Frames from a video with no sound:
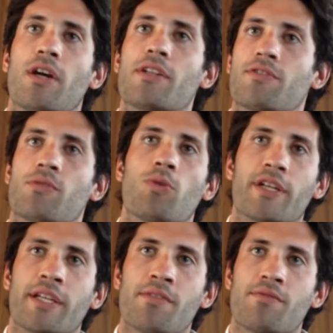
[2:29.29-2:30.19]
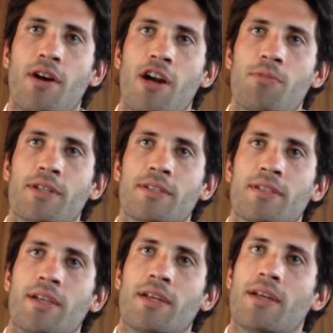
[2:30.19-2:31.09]
a different working environment.
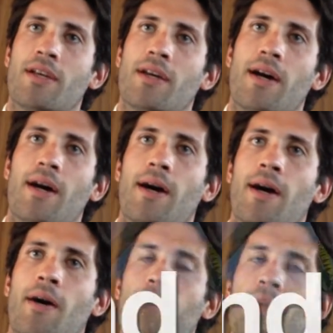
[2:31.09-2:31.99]
Um,